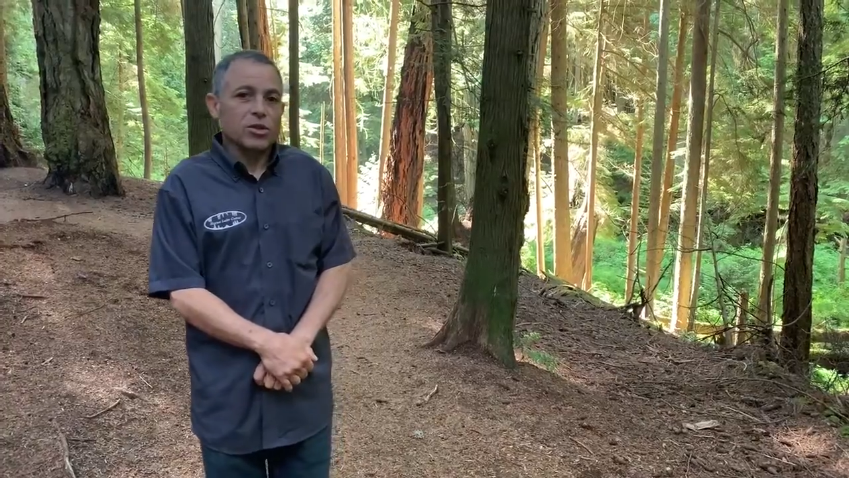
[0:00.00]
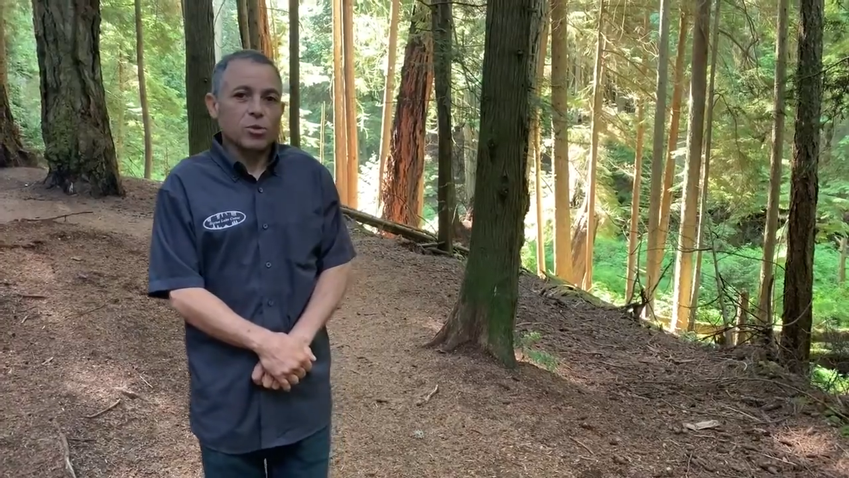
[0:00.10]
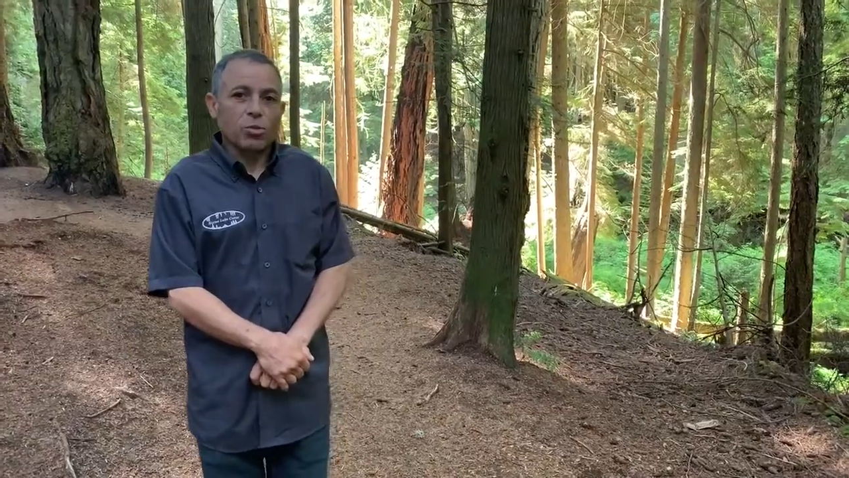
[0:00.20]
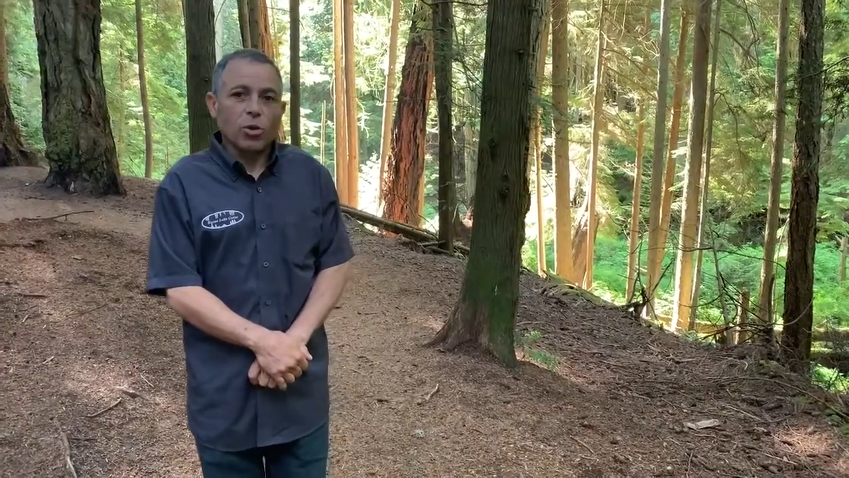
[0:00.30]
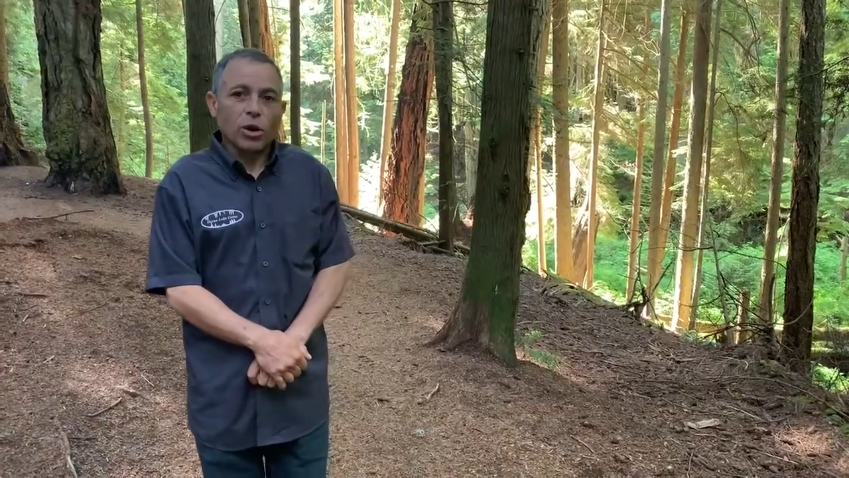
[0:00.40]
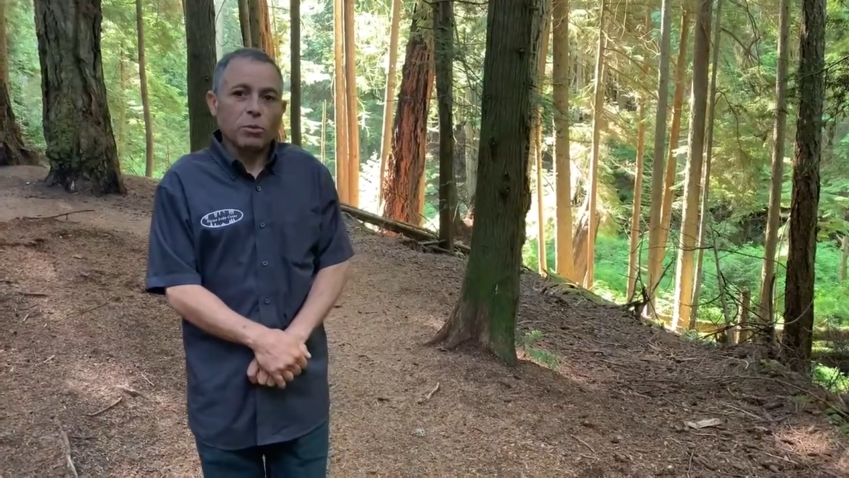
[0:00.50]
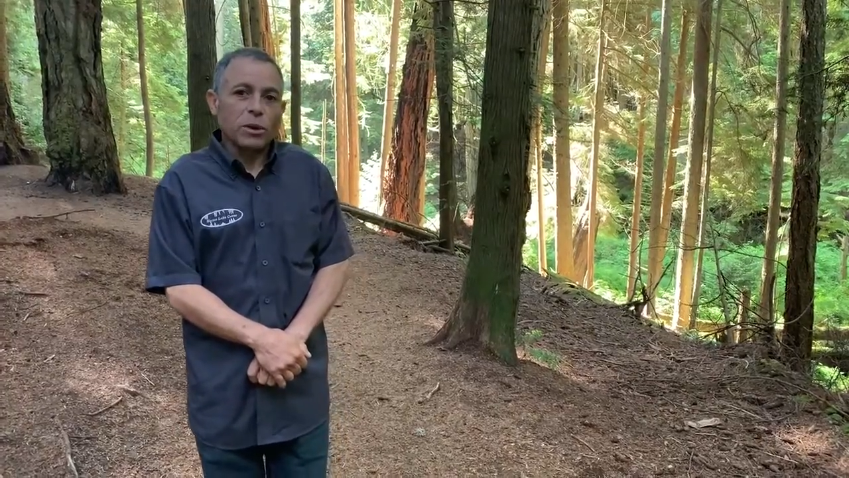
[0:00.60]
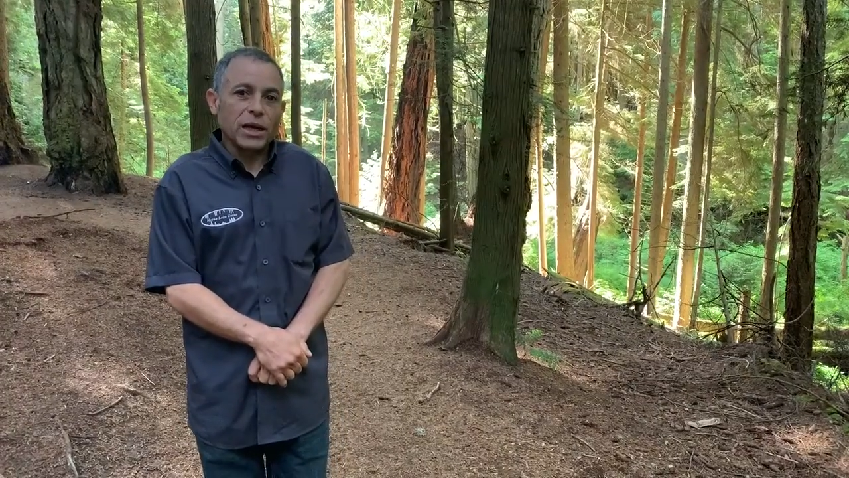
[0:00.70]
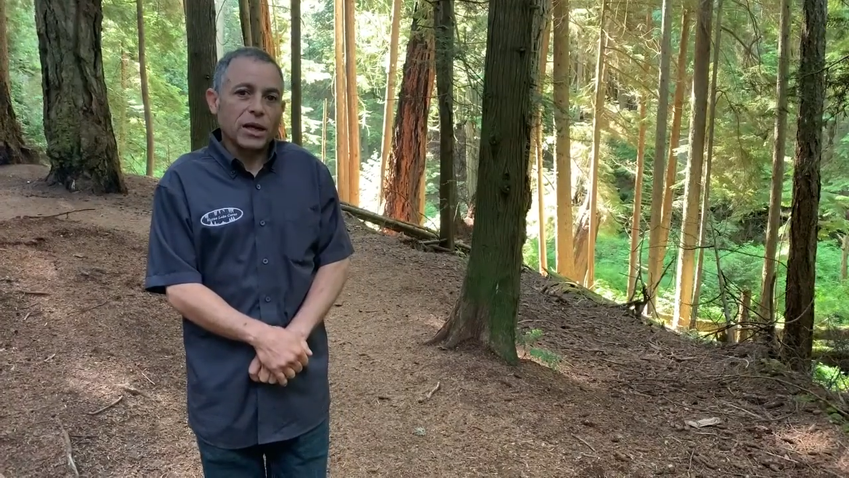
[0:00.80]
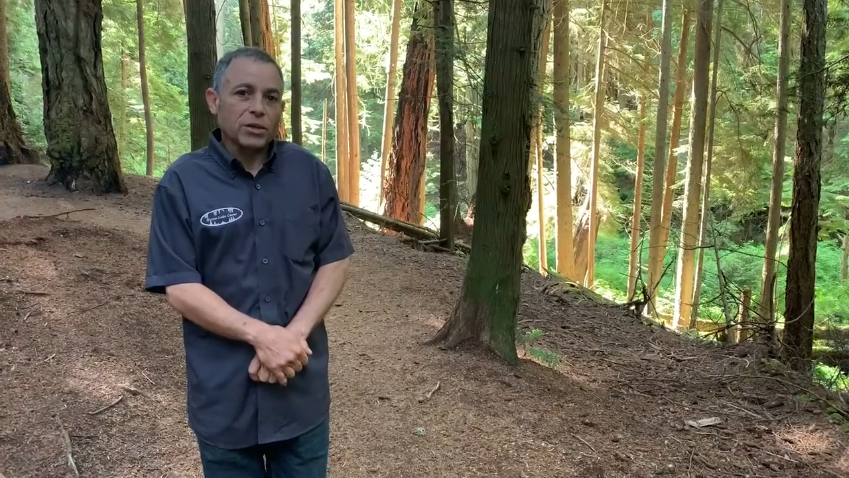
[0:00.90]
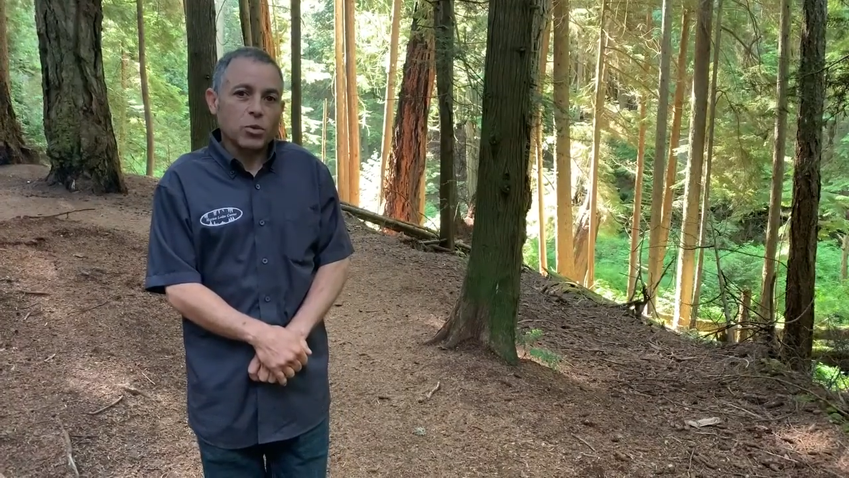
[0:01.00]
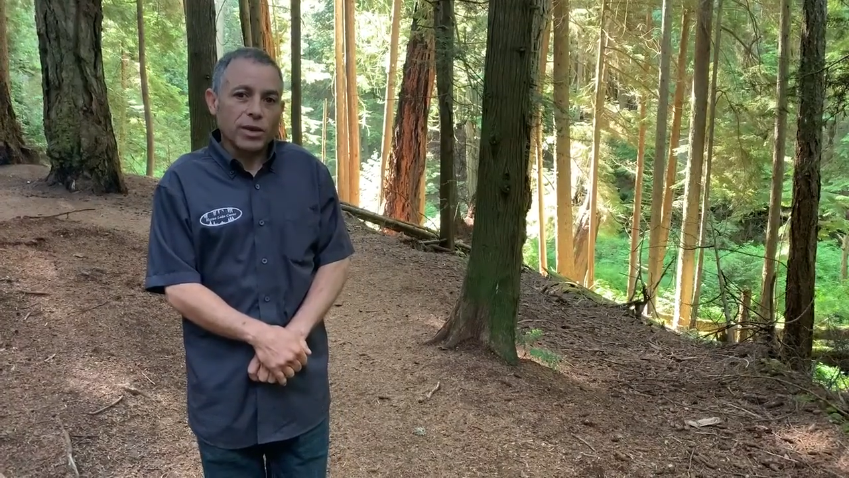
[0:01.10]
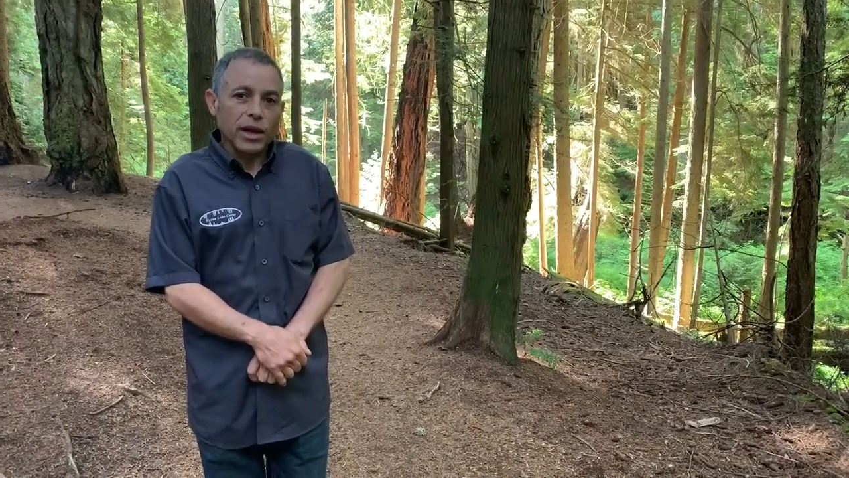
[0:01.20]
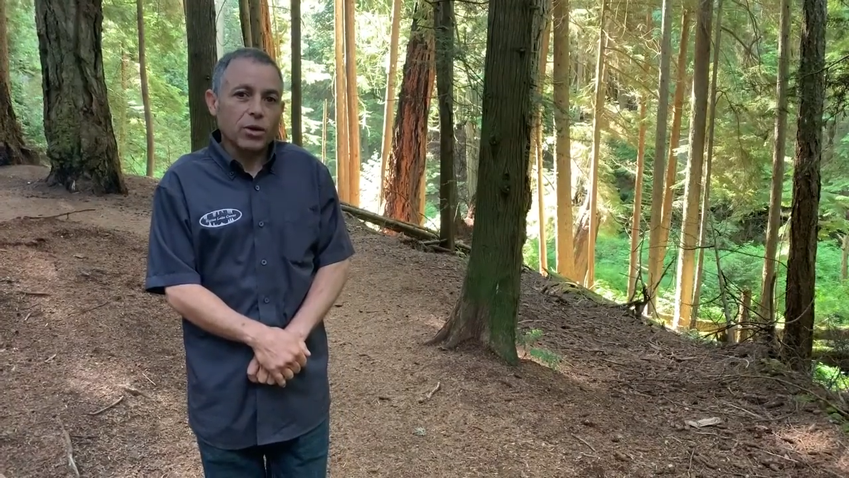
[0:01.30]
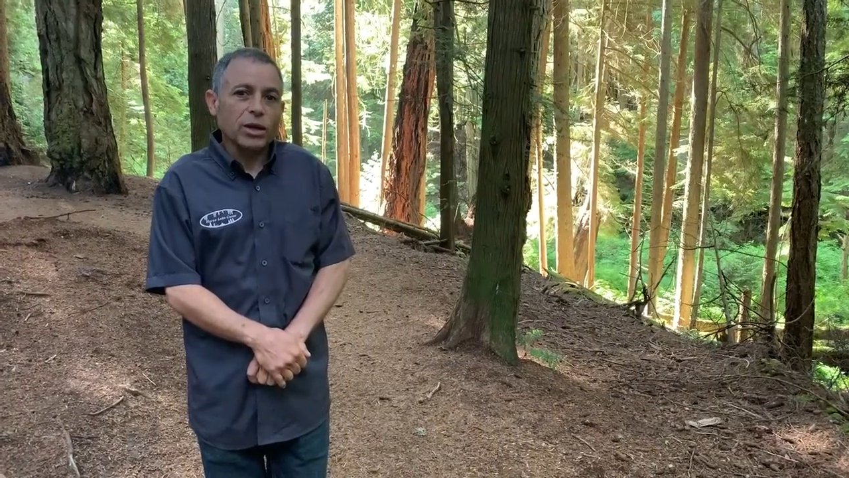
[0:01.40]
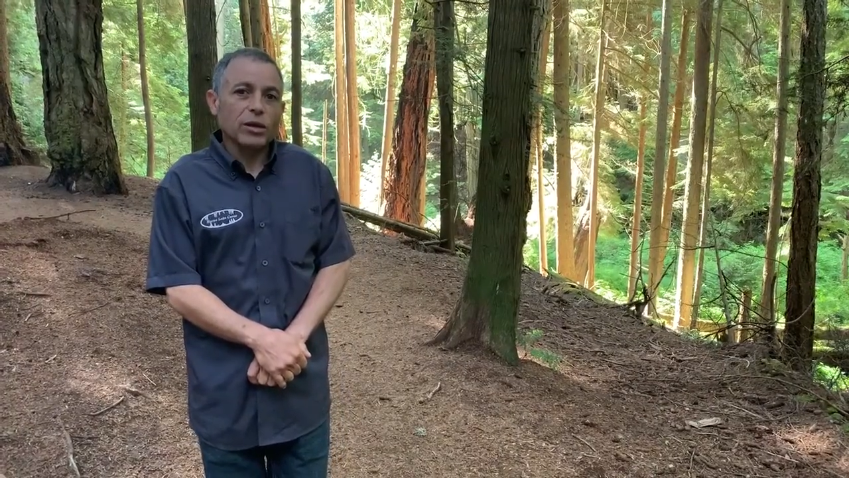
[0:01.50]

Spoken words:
support, because without it,